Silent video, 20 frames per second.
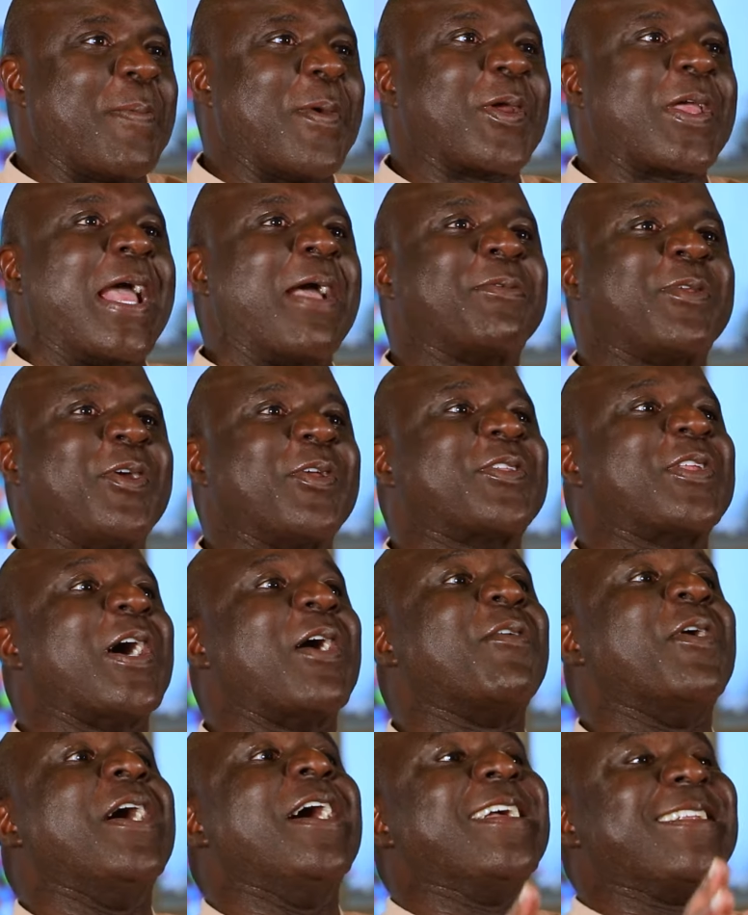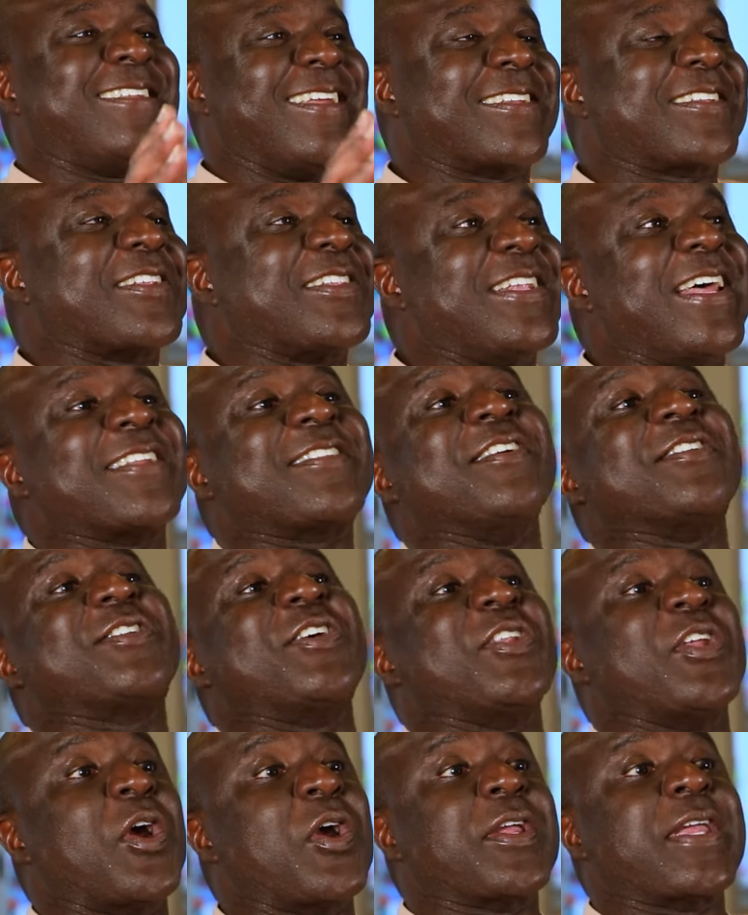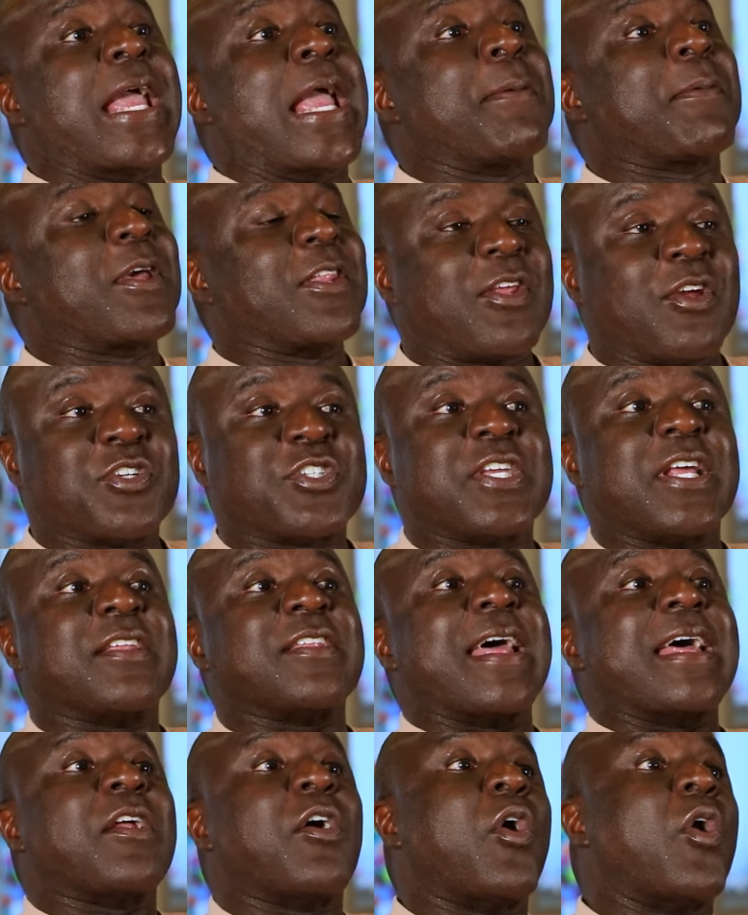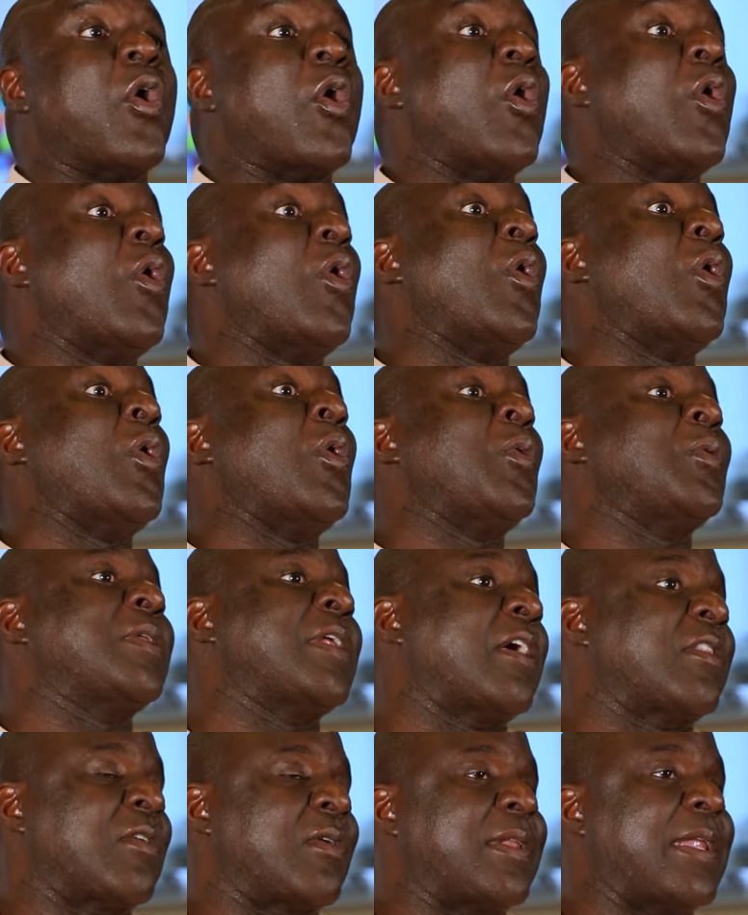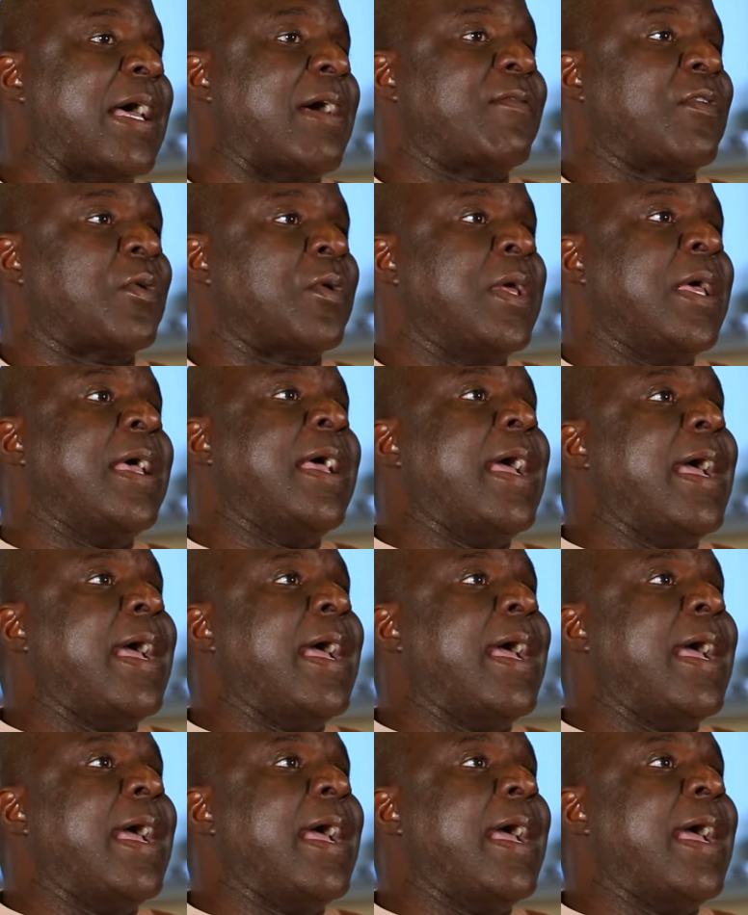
Keep your game to yourself. Just listen to their game because their shit is at a whole nother level.